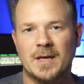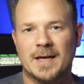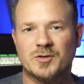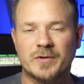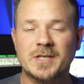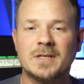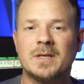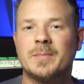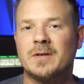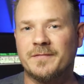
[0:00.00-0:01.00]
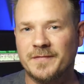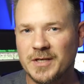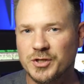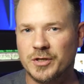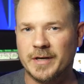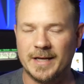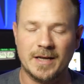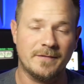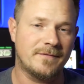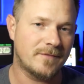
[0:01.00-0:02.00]
has recently been featured in
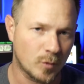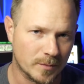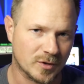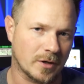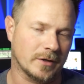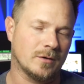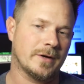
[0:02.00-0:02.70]
a Forbes article.